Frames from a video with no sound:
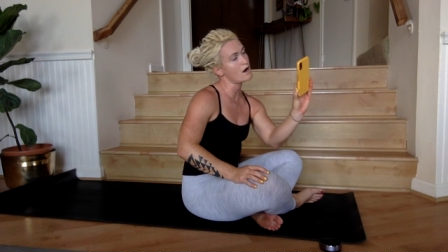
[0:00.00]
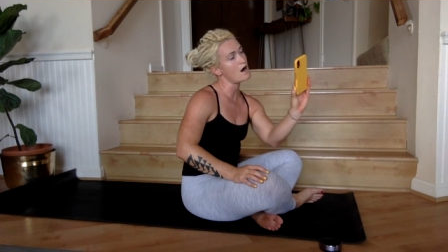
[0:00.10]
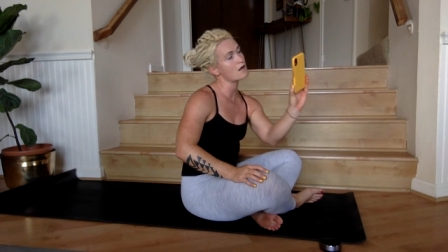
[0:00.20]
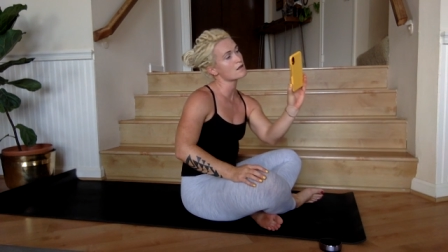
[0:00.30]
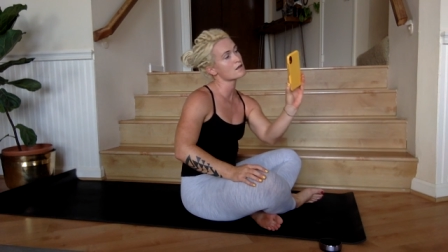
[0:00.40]

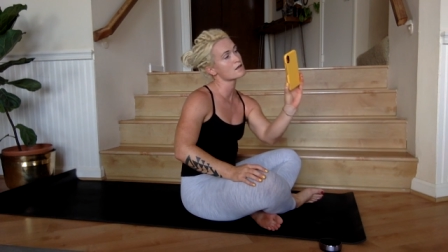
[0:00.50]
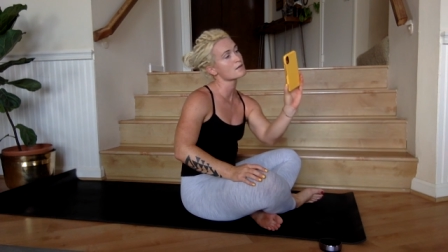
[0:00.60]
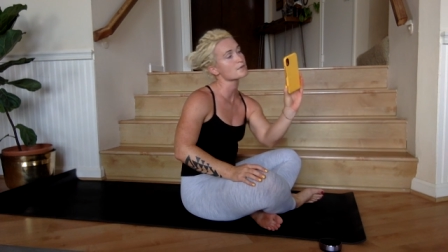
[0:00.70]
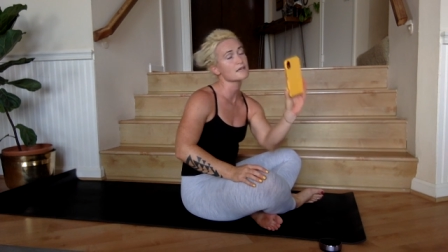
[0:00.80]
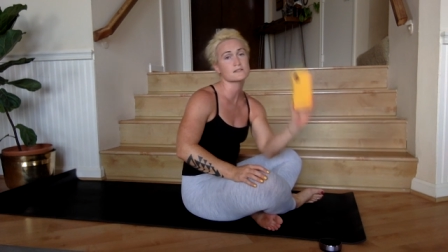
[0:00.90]
you
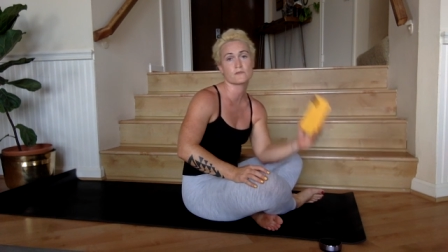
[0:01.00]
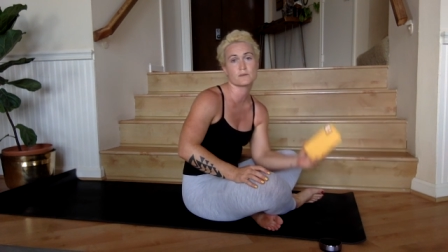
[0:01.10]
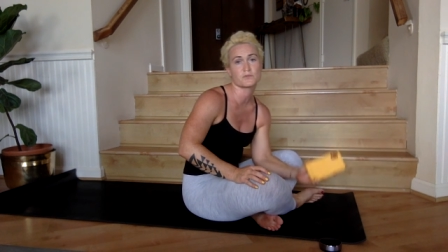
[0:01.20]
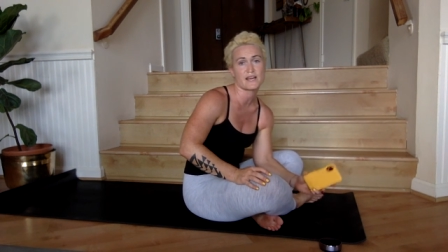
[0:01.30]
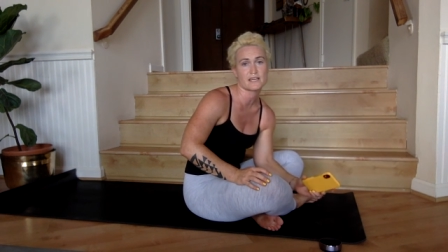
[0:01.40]
recall, it
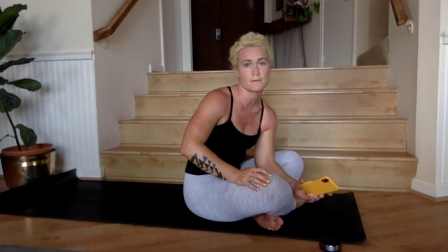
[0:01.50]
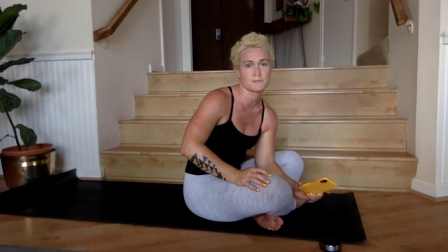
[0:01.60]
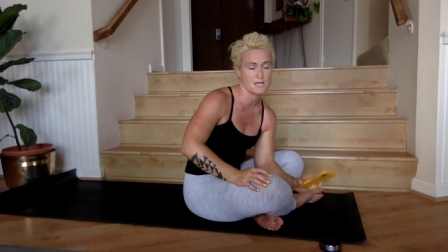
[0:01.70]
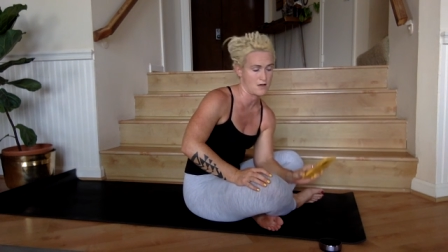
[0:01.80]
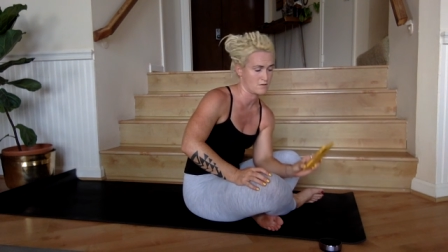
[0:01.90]
begins with the
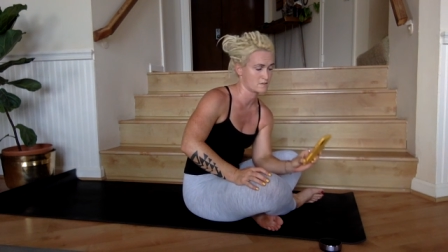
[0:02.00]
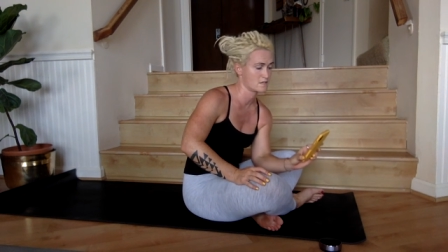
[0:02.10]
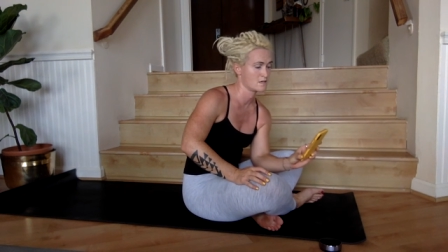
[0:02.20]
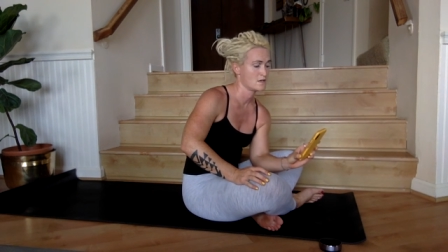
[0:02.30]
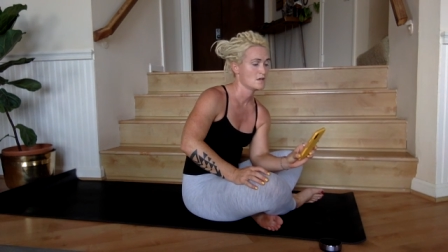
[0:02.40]
plank up
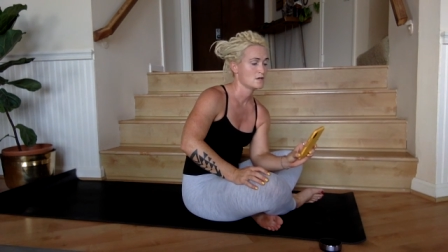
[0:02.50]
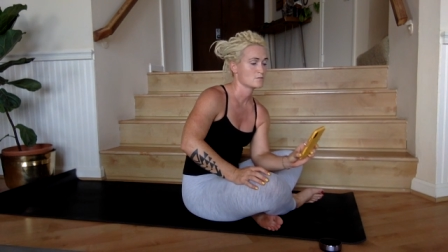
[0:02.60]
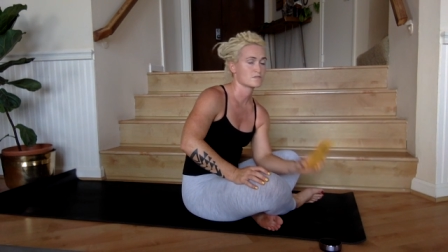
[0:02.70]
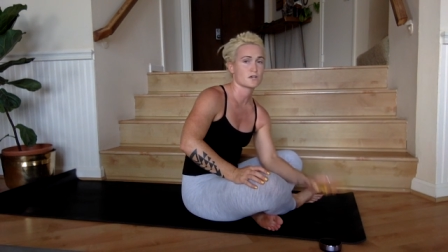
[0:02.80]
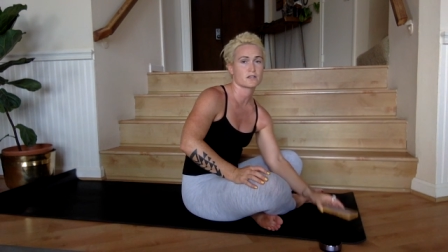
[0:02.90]
downs,
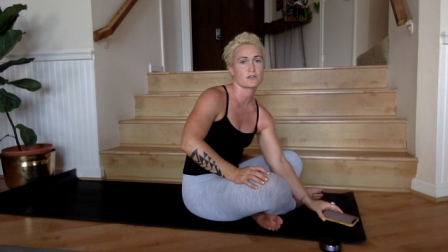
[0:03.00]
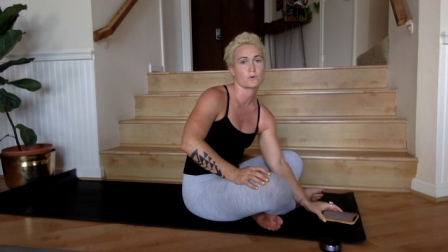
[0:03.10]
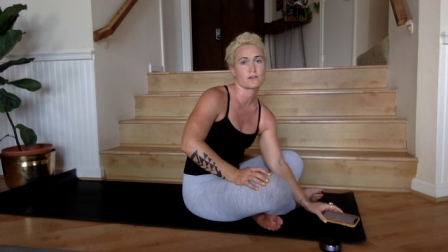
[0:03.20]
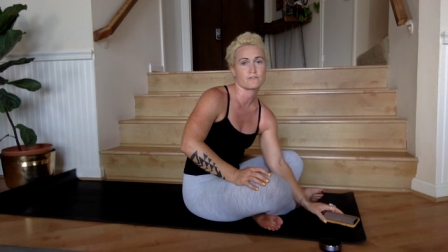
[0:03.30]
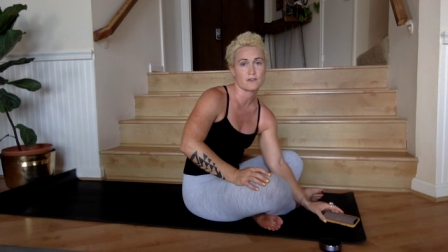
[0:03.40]

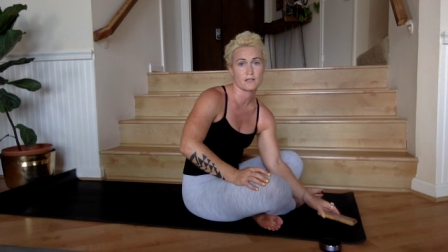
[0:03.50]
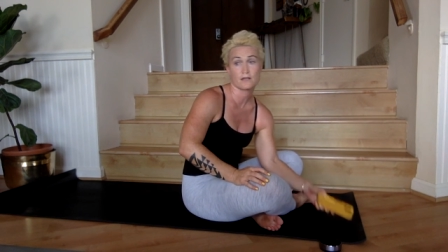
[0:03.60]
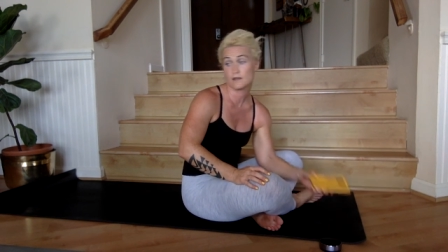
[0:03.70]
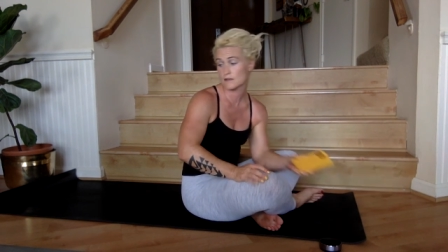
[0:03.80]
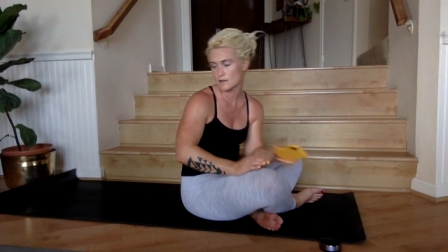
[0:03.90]
moves on to the quick
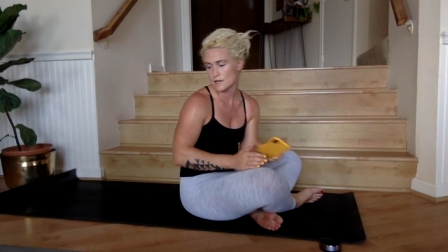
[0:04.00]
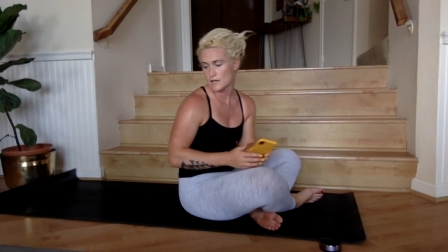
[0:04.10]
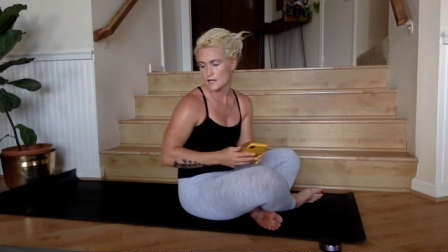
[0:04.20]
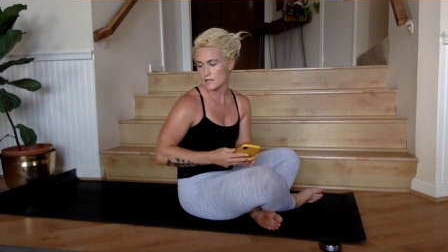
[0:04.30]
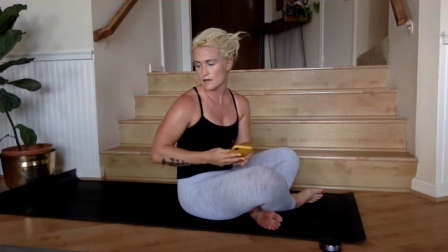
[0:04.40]
feet,
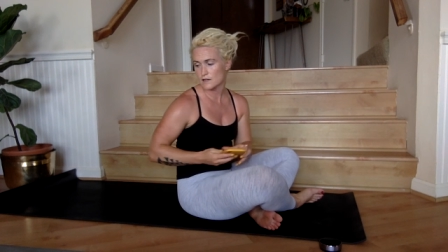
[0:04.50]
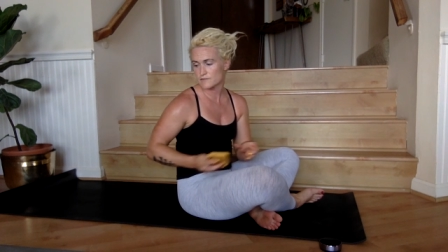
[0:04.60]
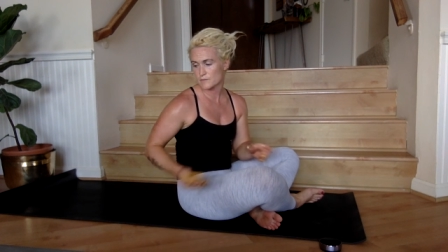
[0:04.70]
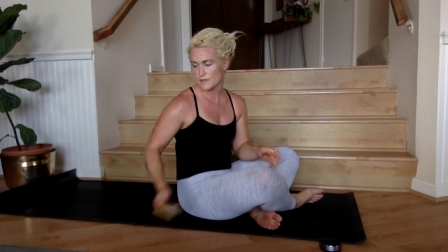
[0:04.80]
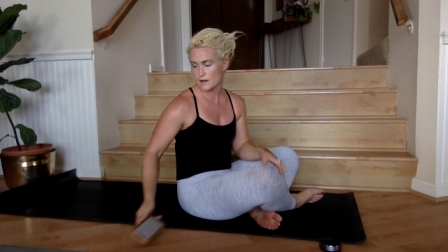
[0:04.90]

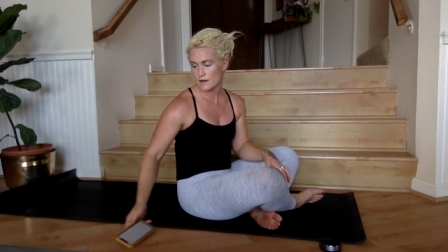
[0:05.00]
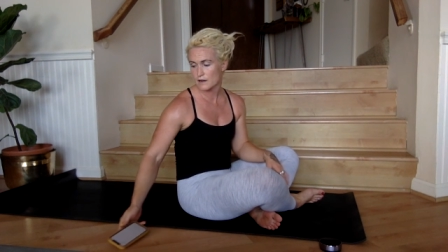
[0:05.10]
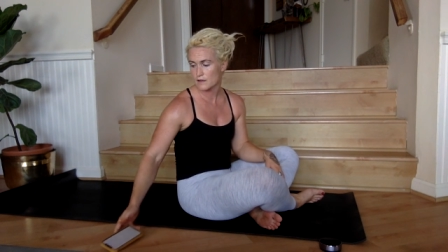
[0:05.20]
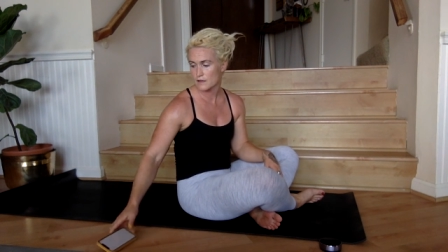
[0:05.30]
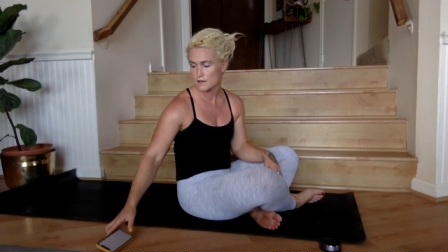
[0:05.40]
and on
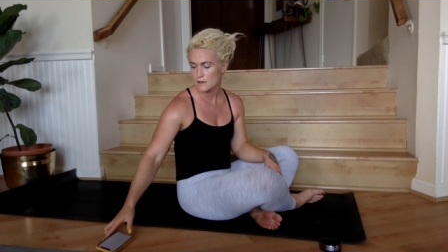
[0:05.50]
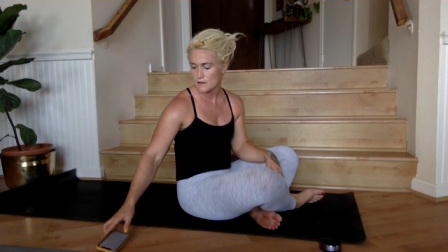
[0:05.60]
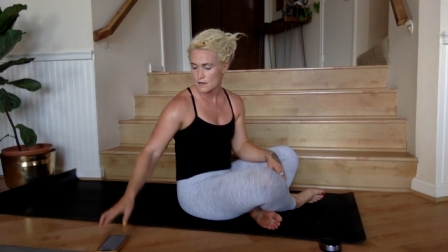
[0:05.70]
from there.